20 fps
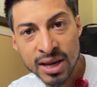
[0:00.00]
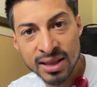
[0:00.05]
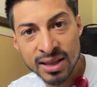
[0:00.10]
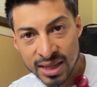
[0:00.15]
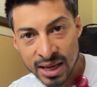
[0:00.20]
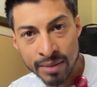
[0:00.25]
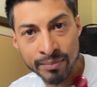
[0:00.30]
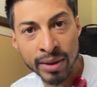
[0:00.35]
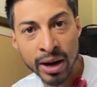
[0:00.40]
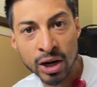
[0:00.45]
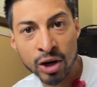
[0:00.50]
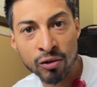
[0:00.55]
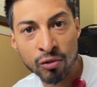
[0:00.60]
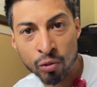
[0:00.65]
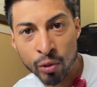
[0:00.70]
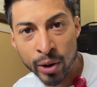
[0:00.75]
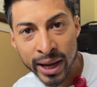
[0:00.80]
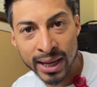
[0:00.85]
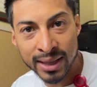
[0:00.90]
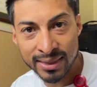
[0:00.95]
the amount of
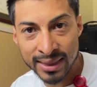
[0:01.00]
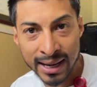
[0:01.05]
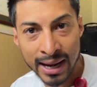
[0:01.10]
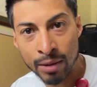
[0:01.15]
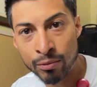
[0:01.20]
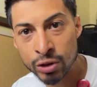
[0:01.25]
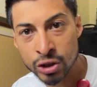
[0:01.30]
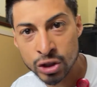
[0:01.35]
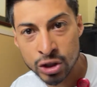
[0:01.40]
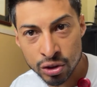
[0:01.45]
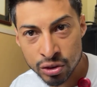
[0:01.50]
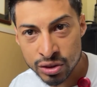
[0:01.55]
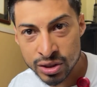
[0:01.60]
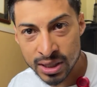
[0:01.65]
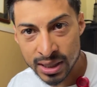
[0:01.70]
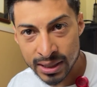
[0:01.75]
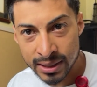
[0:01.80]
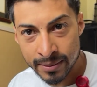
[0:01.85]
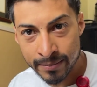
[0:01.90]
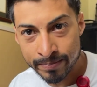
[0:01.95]
weight that I was
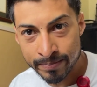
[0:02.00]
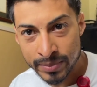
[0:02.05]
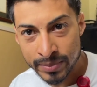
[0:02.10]
losing.